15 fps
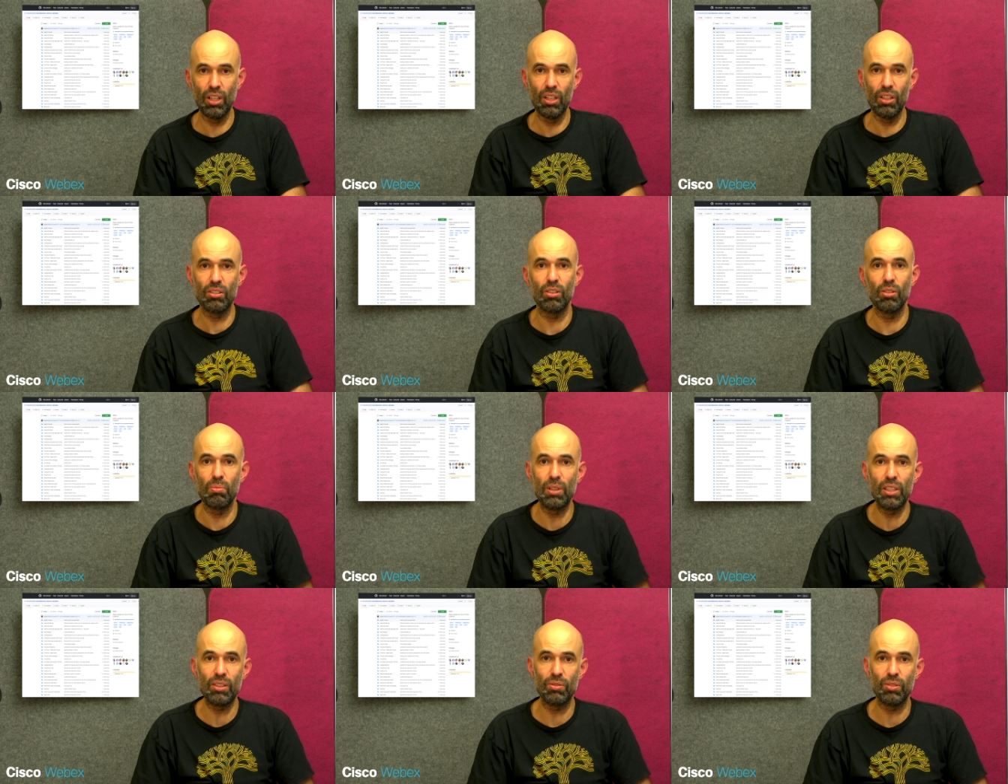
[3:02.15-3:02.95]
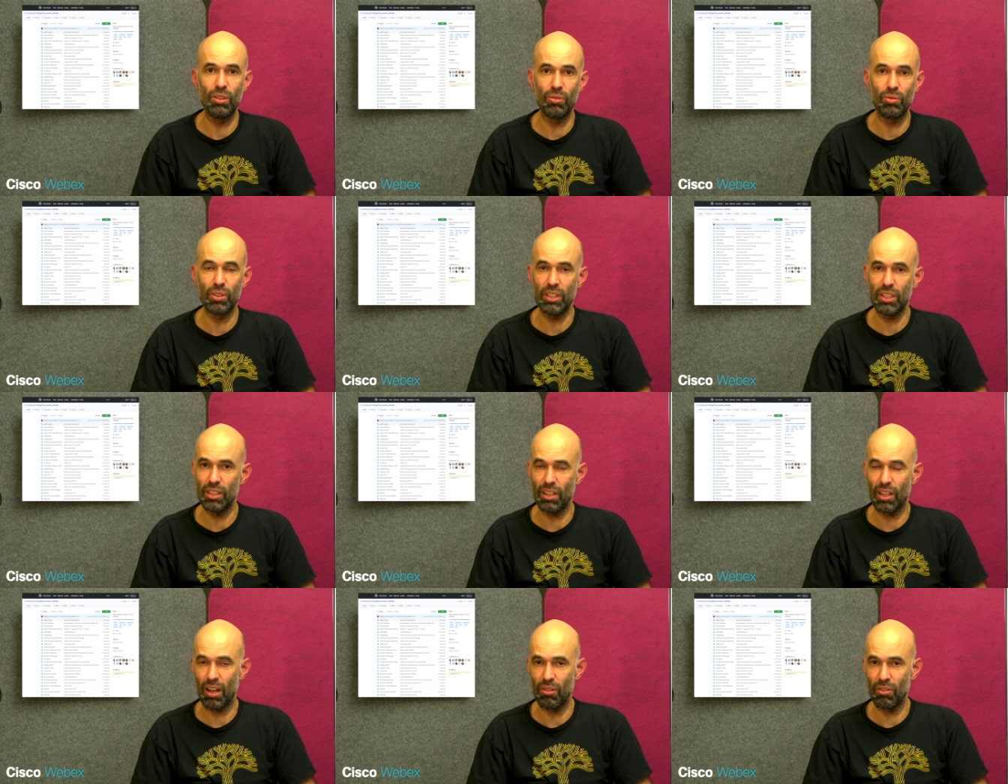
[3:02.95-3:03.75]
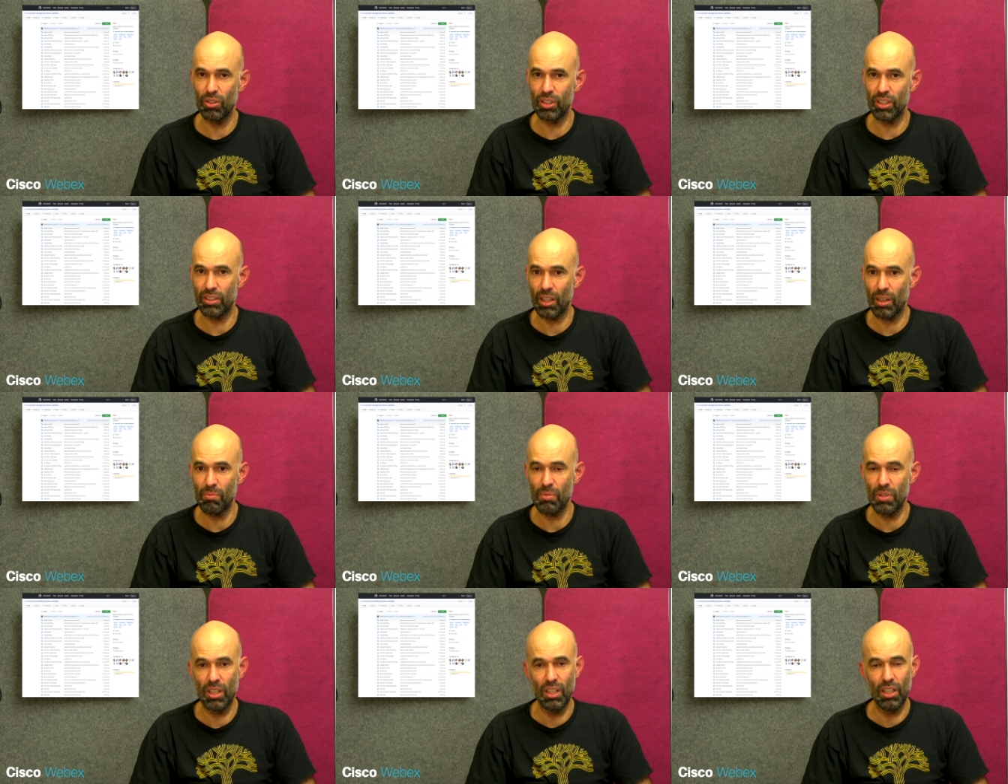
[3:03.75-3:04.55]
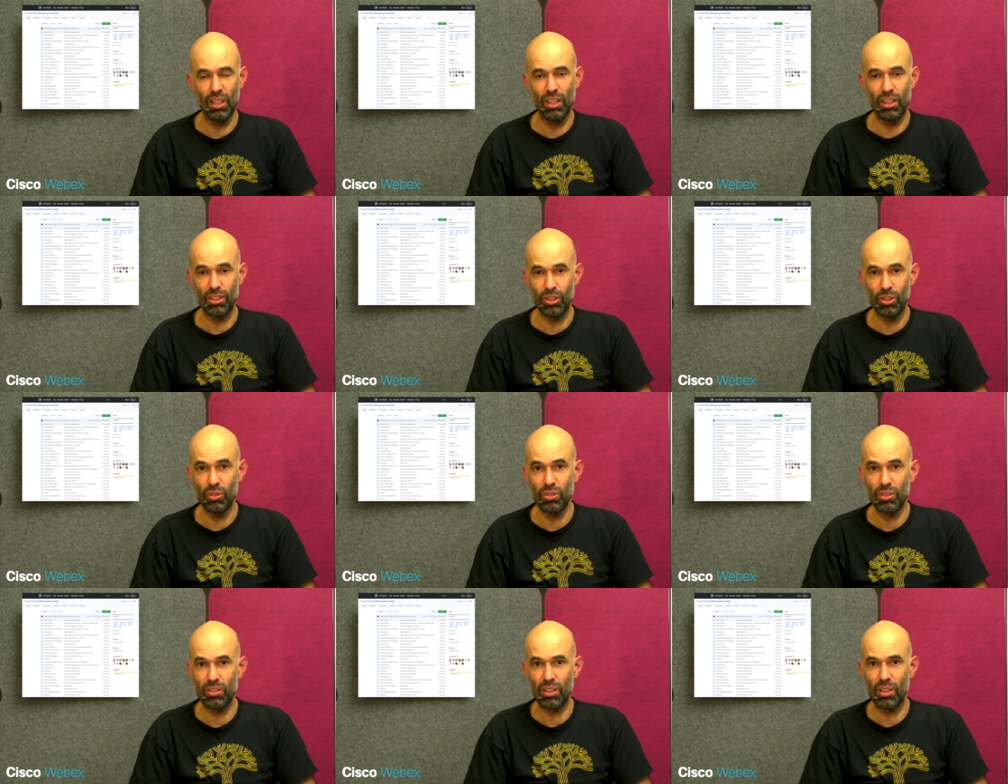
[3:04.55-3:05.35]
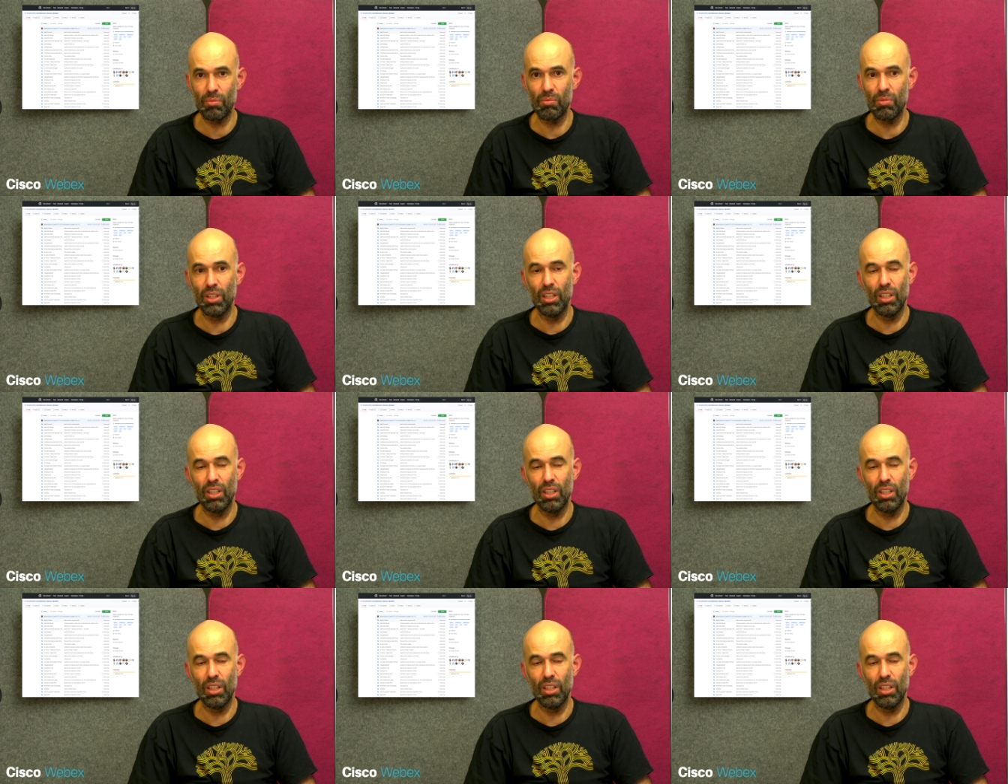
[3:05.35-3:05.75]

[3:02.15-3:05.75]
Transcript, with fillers: So please feel free, have a look at them, use them.